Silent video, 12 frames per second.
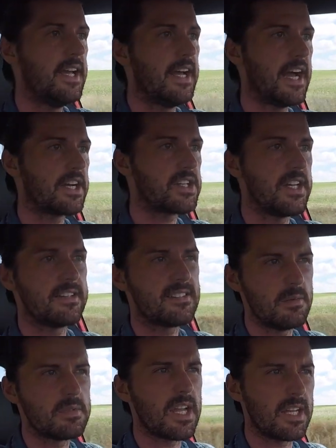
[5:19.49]
Actually, it
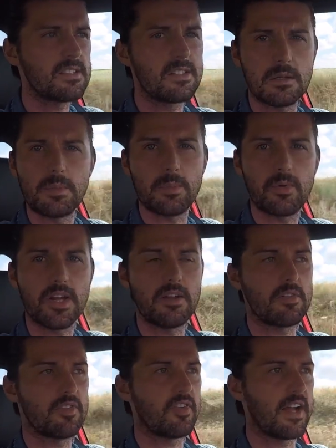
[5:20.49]
seems like it's going to be pretty
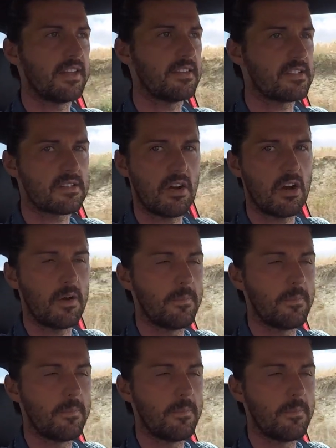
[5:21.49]
refined, this car.